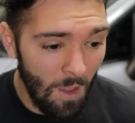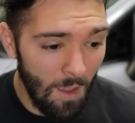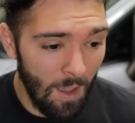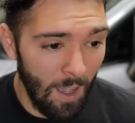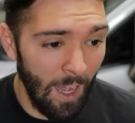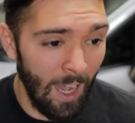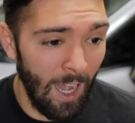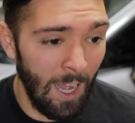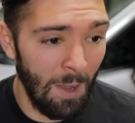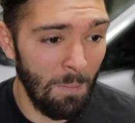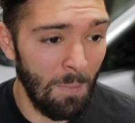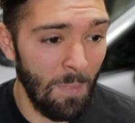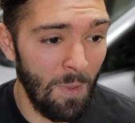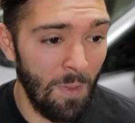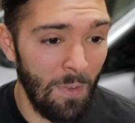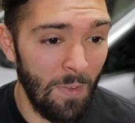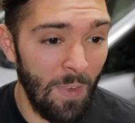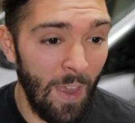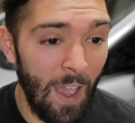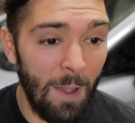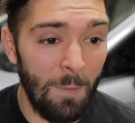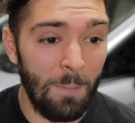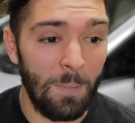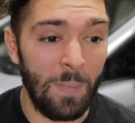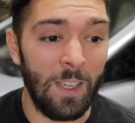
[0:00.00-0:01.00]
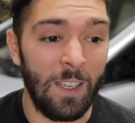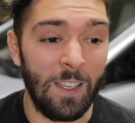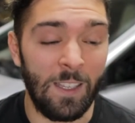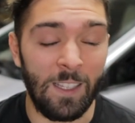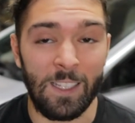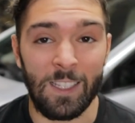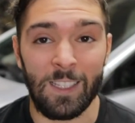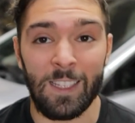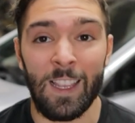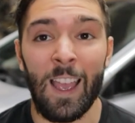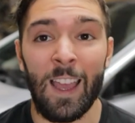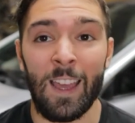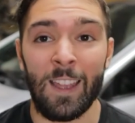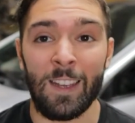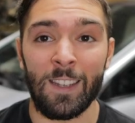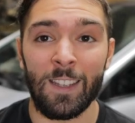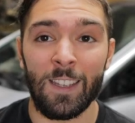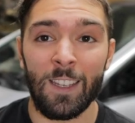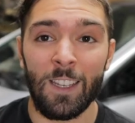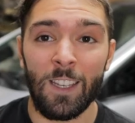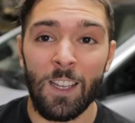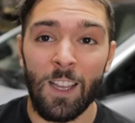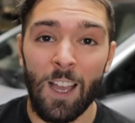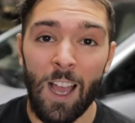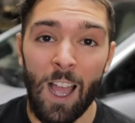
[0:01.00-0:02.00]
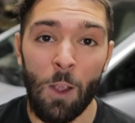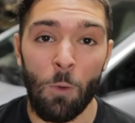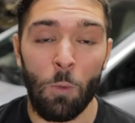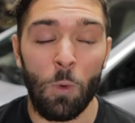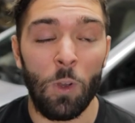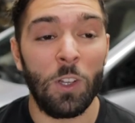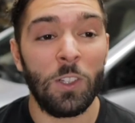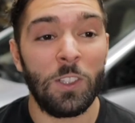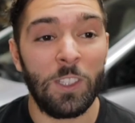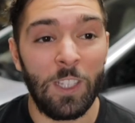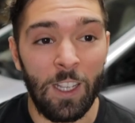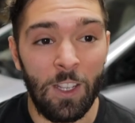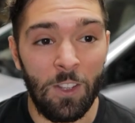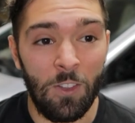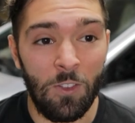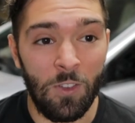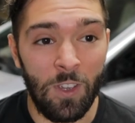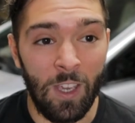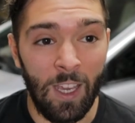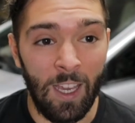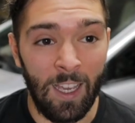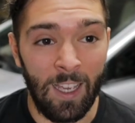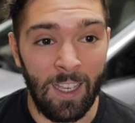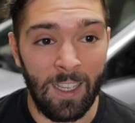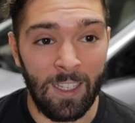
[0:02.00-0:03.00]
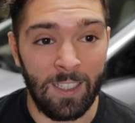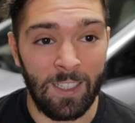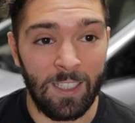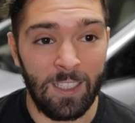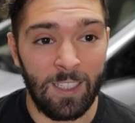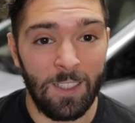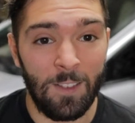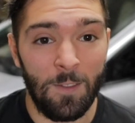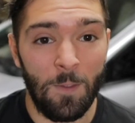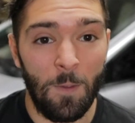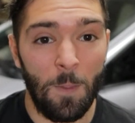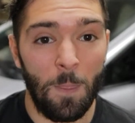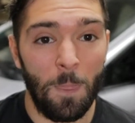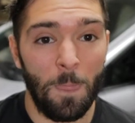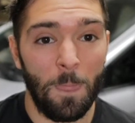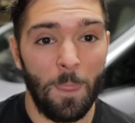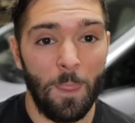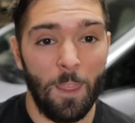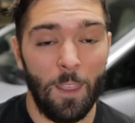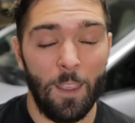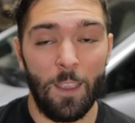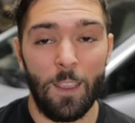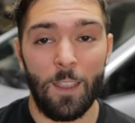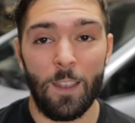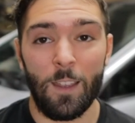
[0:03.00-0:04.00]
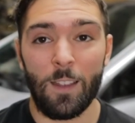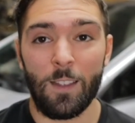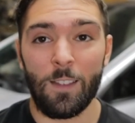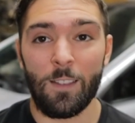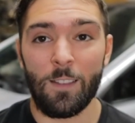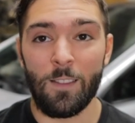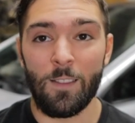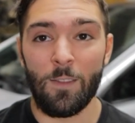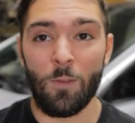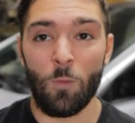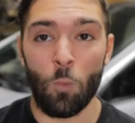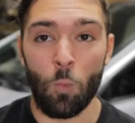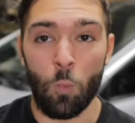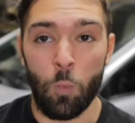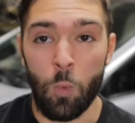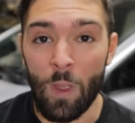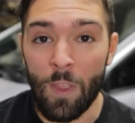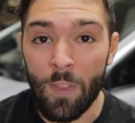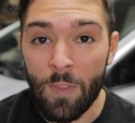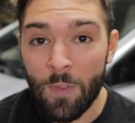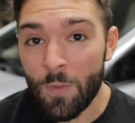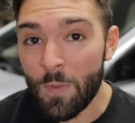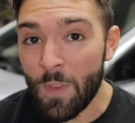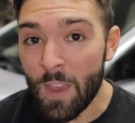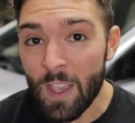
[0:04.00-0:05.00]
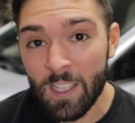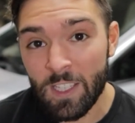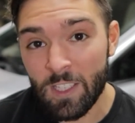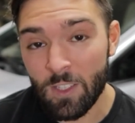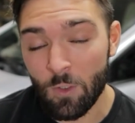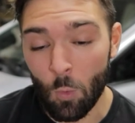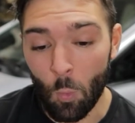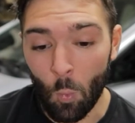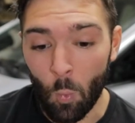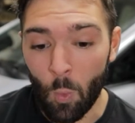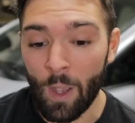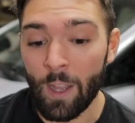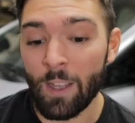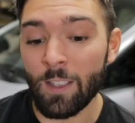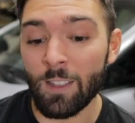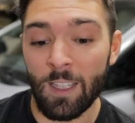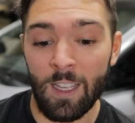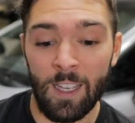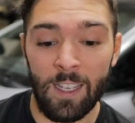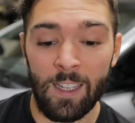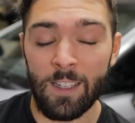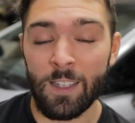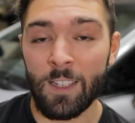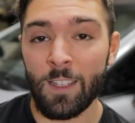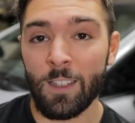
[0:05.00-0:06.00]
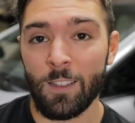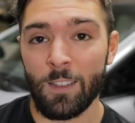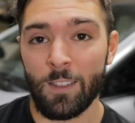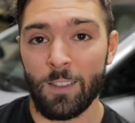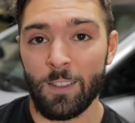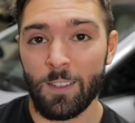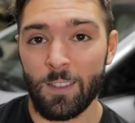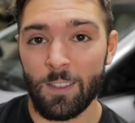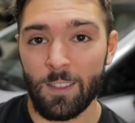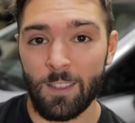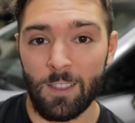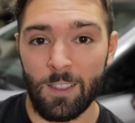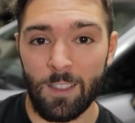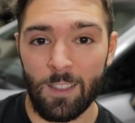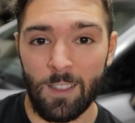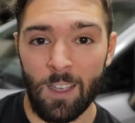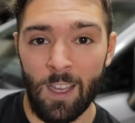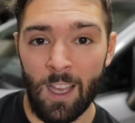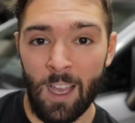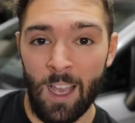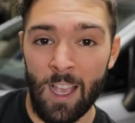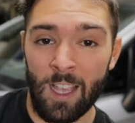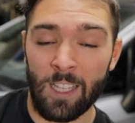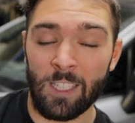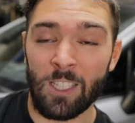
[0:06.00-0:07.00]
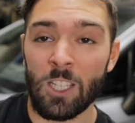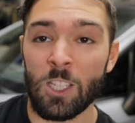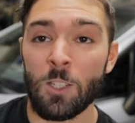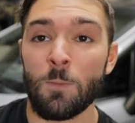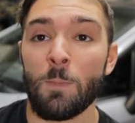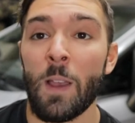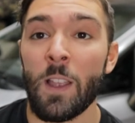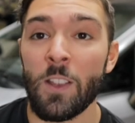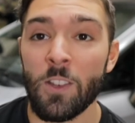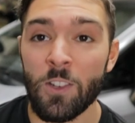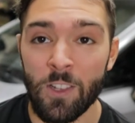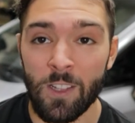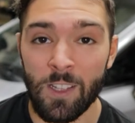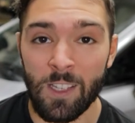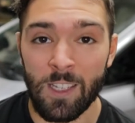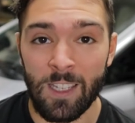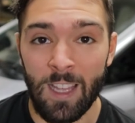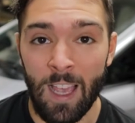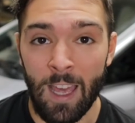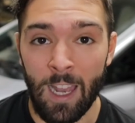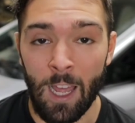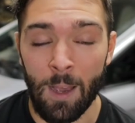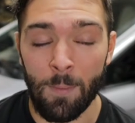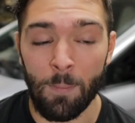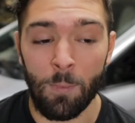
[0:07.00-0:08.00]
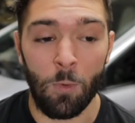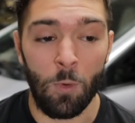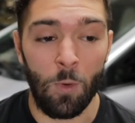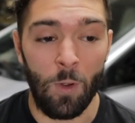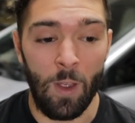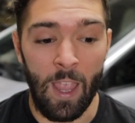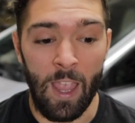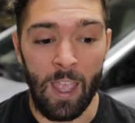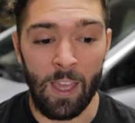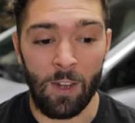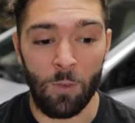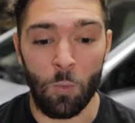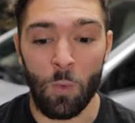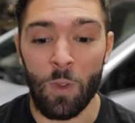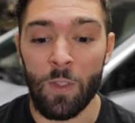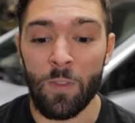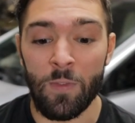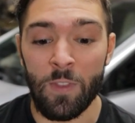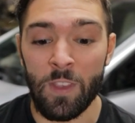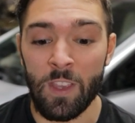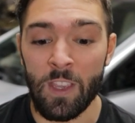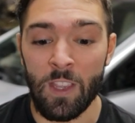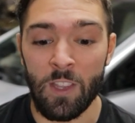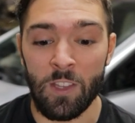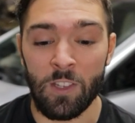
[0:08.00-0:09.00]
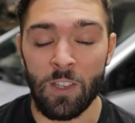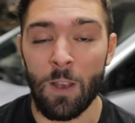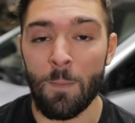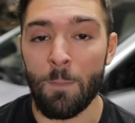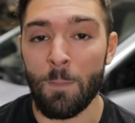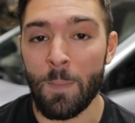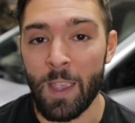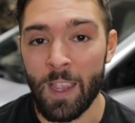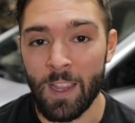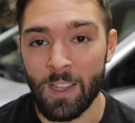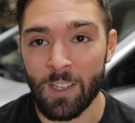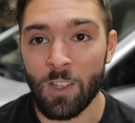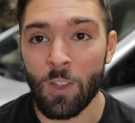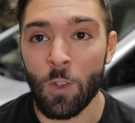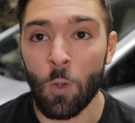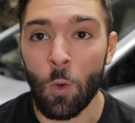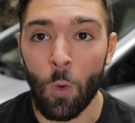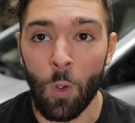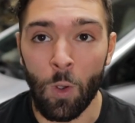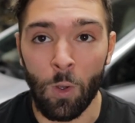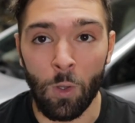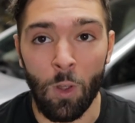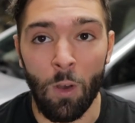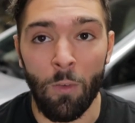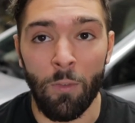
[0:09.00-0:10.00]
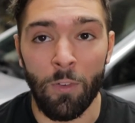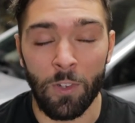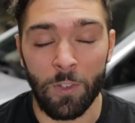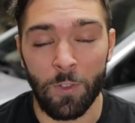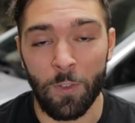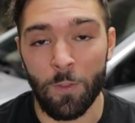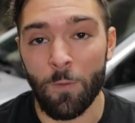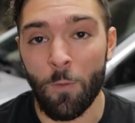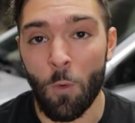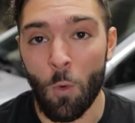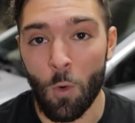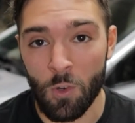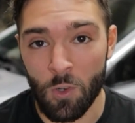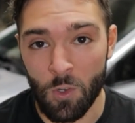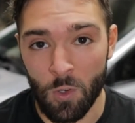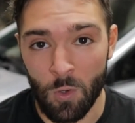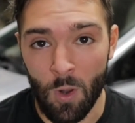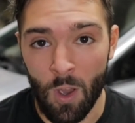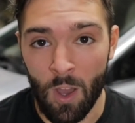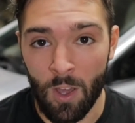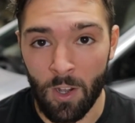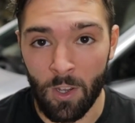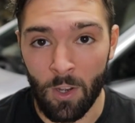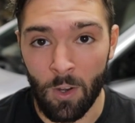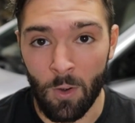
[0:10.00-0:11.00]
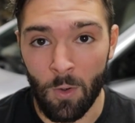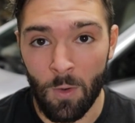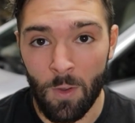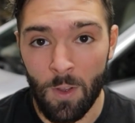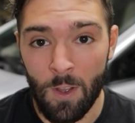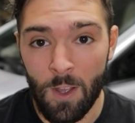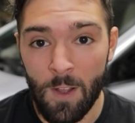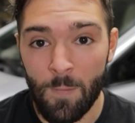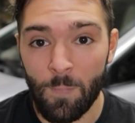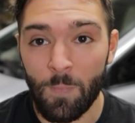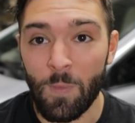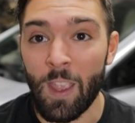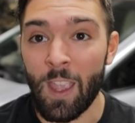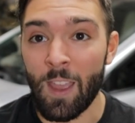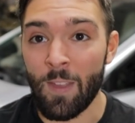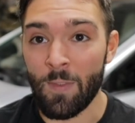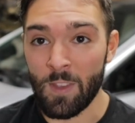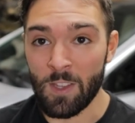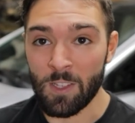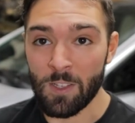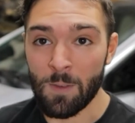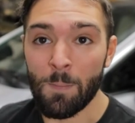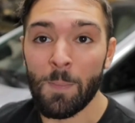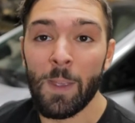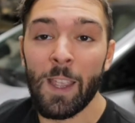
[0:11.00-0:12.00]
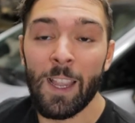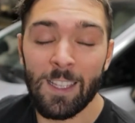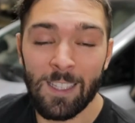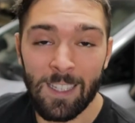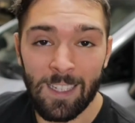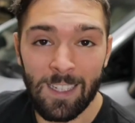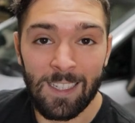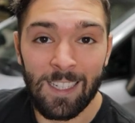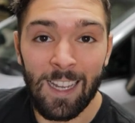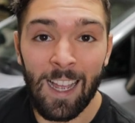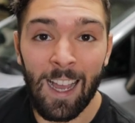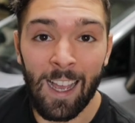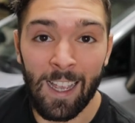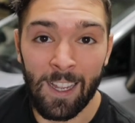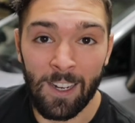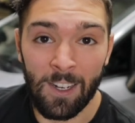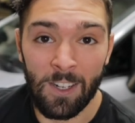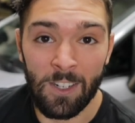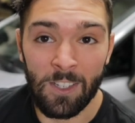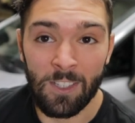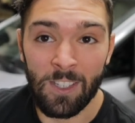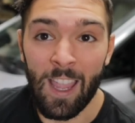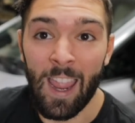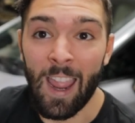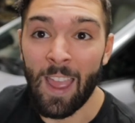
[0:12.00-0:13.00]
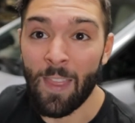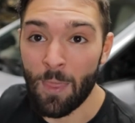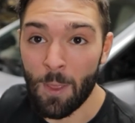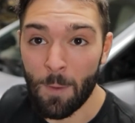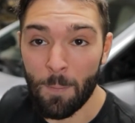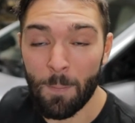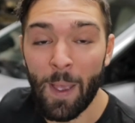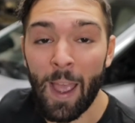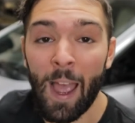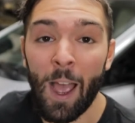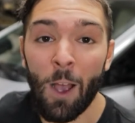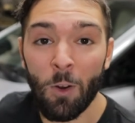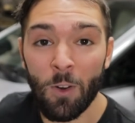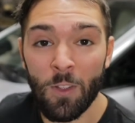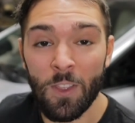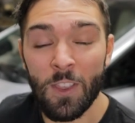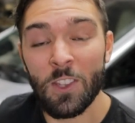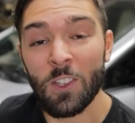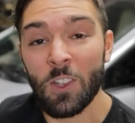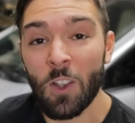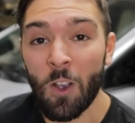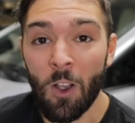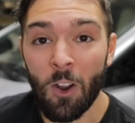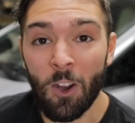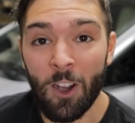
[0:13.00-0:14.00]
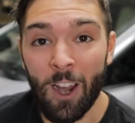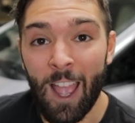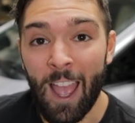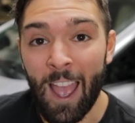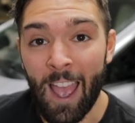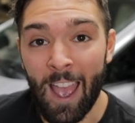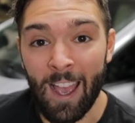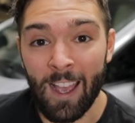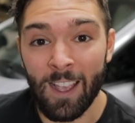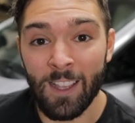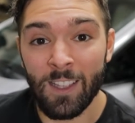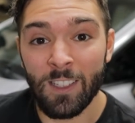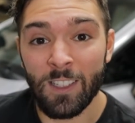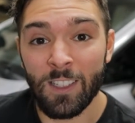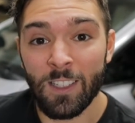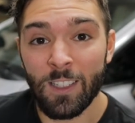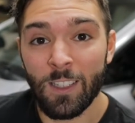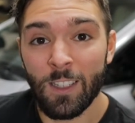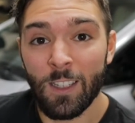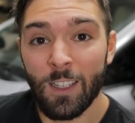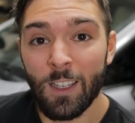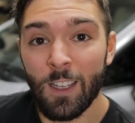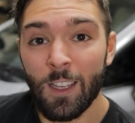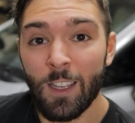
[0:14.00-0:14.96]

that being said, I will tell you guys, with this Whiteline suspension setup and with these amazing coilovers from Fortunato and these amazing tires and the power this car has,